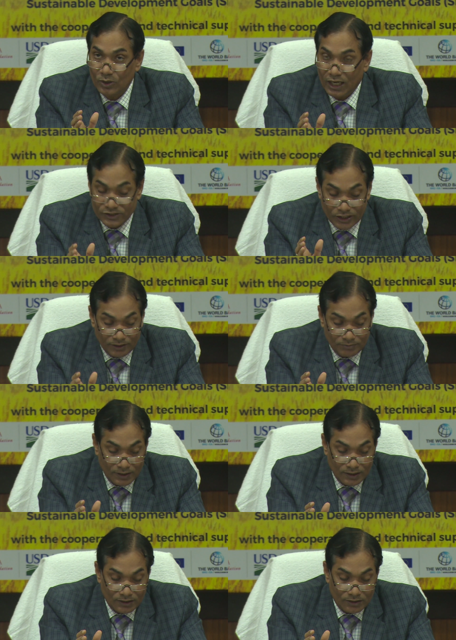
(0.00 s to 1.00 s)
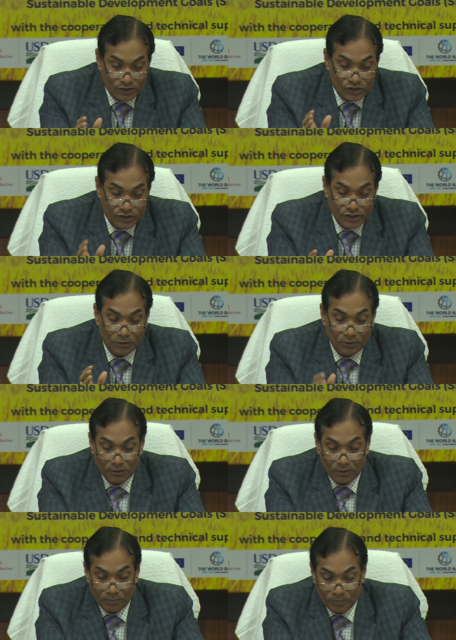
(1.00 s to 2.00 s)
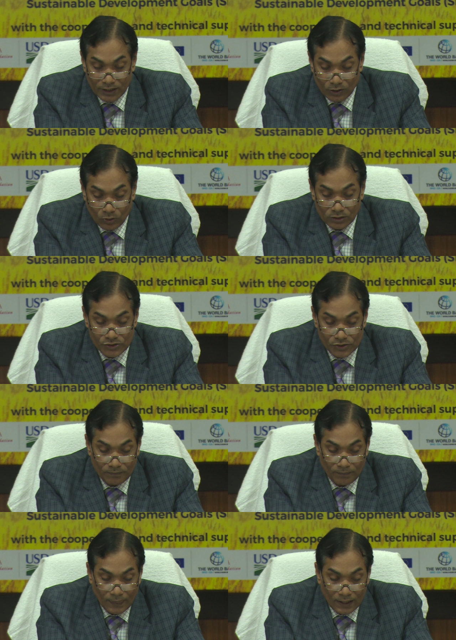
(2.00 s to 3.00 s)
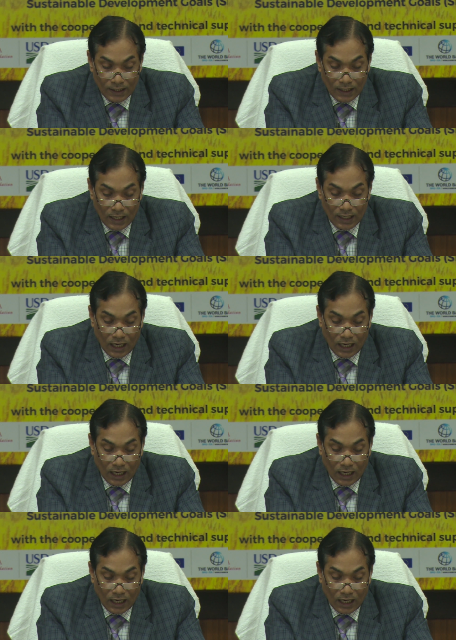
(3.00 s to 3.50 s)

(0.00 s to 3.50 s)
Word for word: to achieve the sustainable development goals and